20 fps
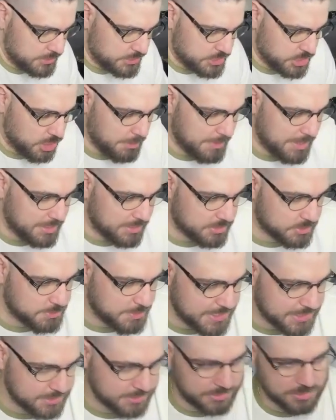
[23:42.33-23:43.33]
Charmander is
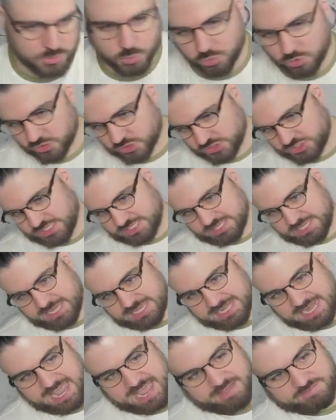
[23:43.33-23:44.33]
basically the worst thing they
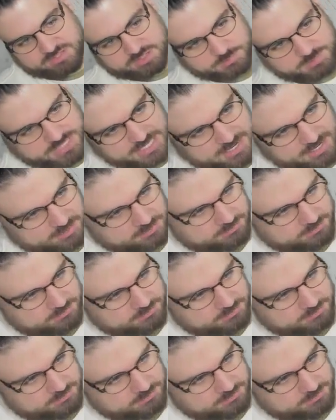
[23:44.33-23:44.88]
can have at the beginning.